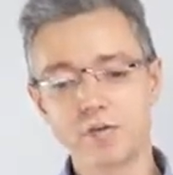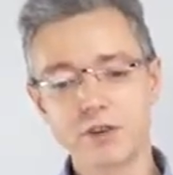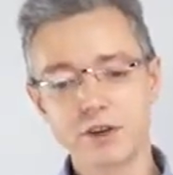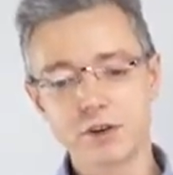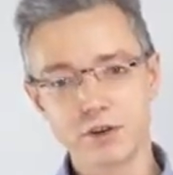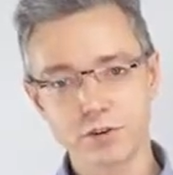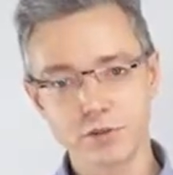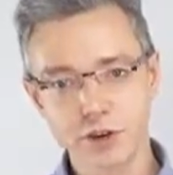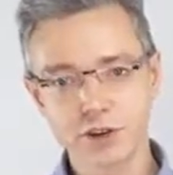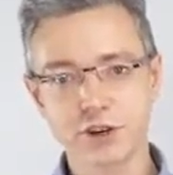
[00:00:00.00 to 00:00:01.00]
this
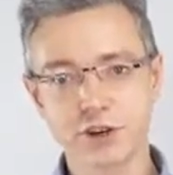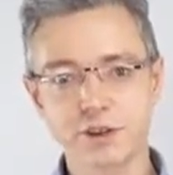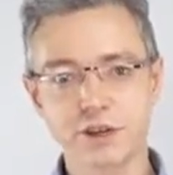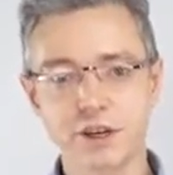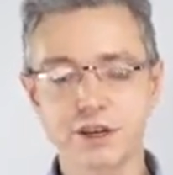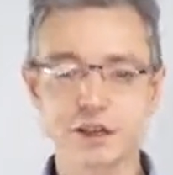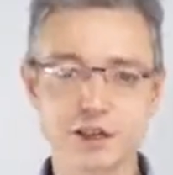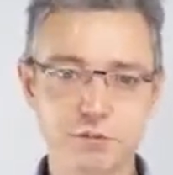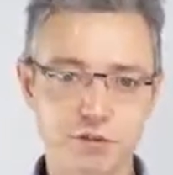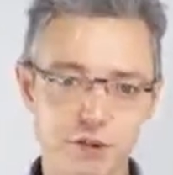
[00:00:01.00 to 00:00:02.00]
coefficient is
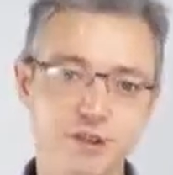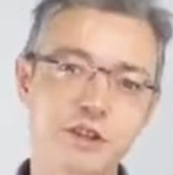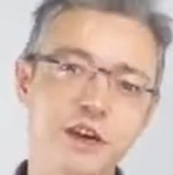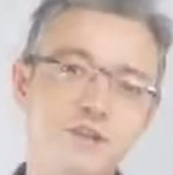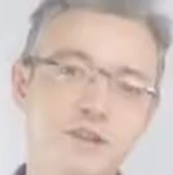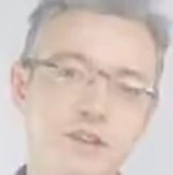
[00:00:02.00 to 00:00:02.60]
in a presentation